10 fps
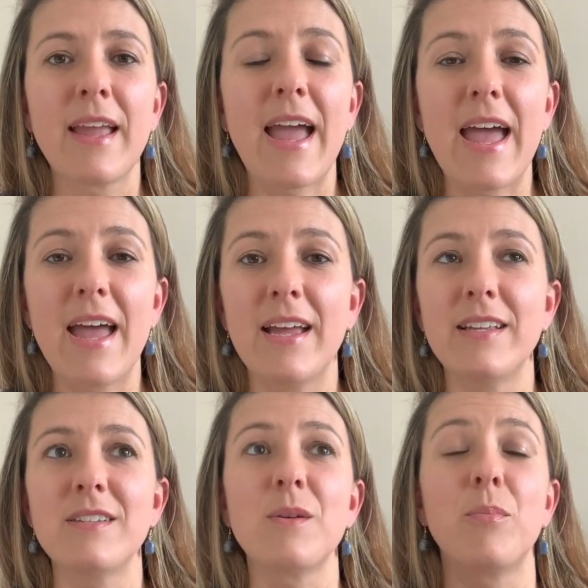
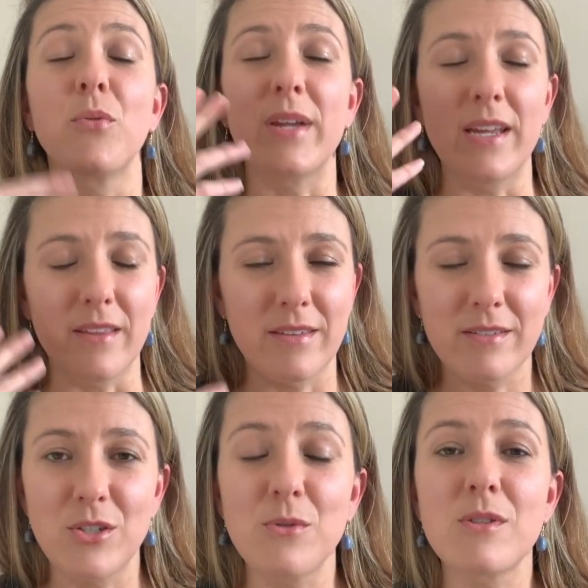and breathe.
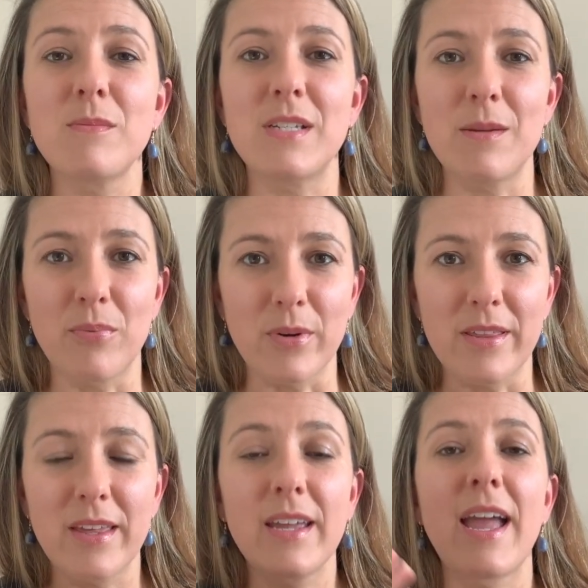Do some deep
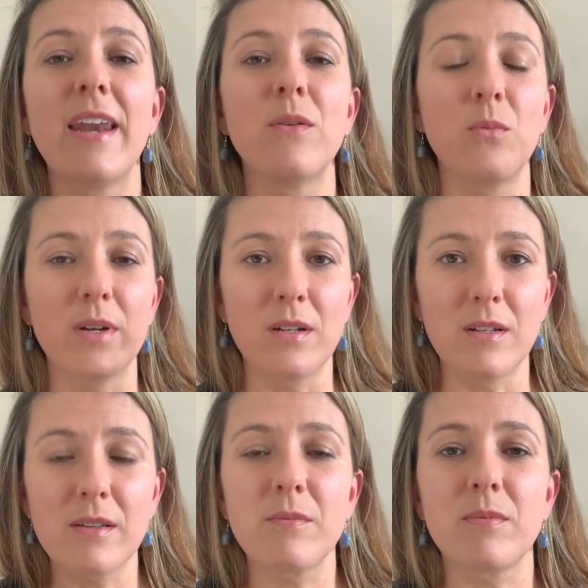breathing, and it
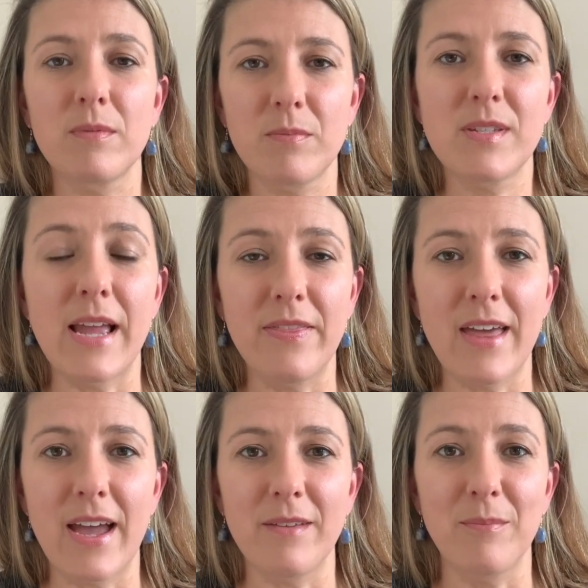will send
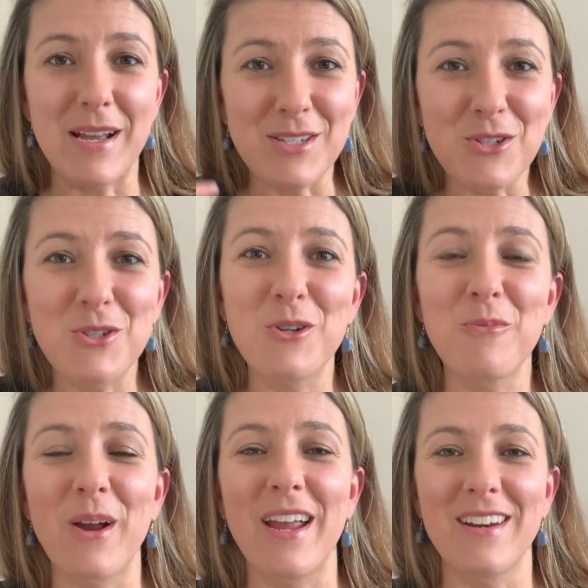that message to your
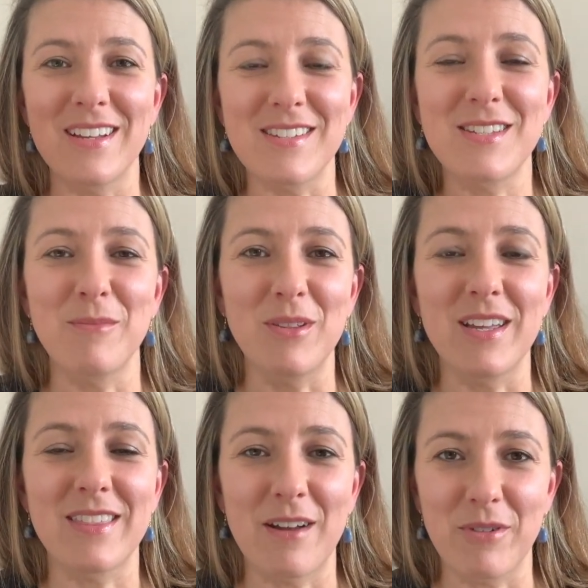brain and
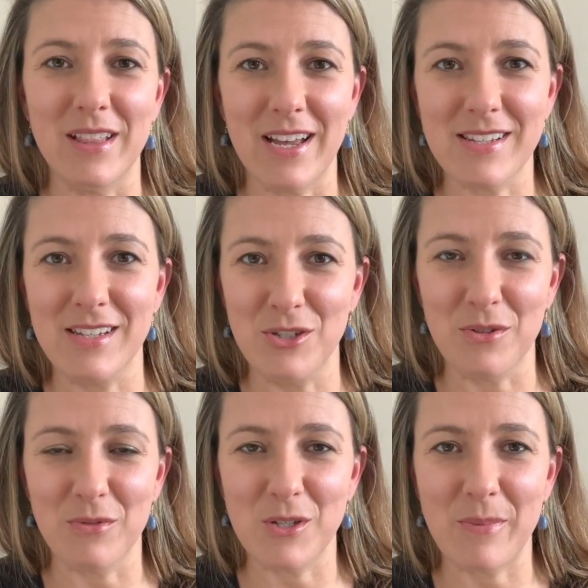stimulate that relaxation
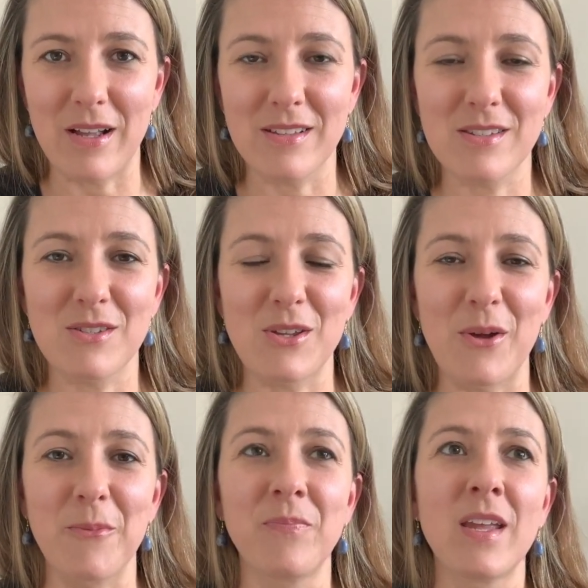response.
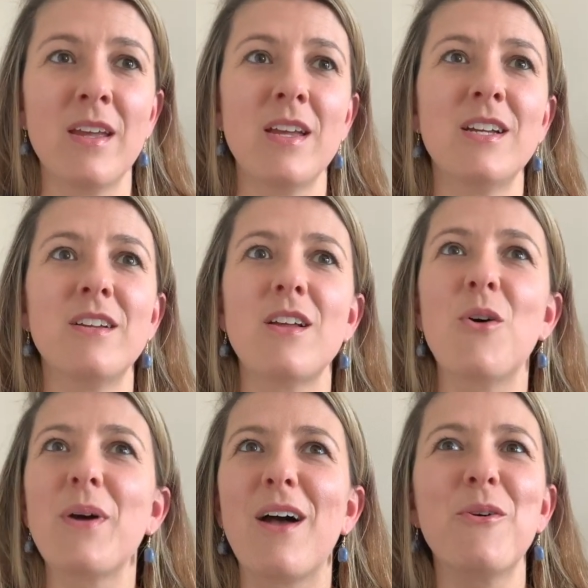So
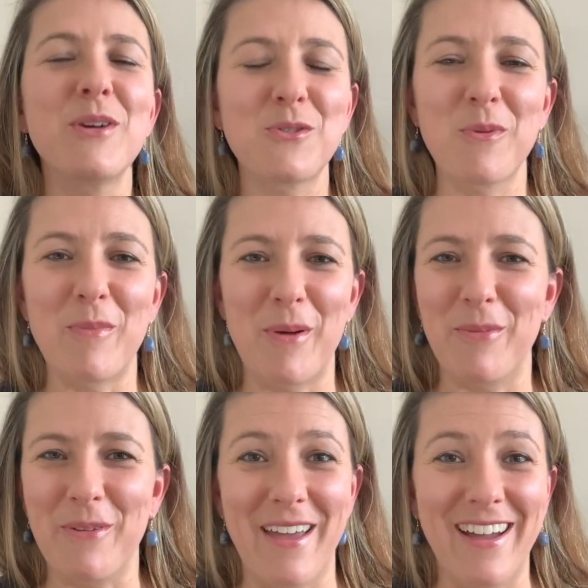always
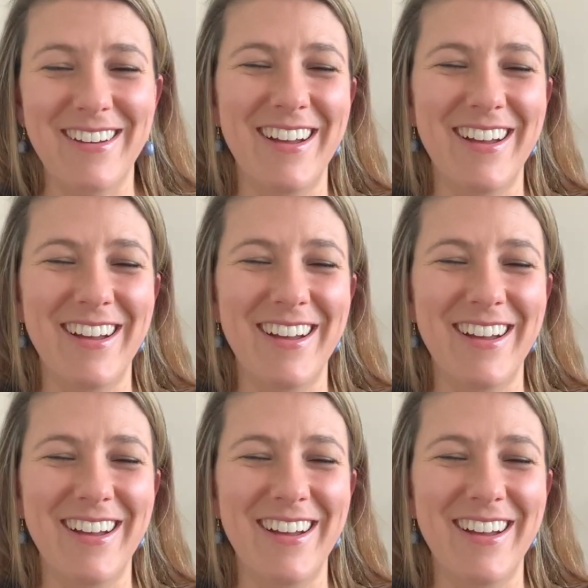remember that,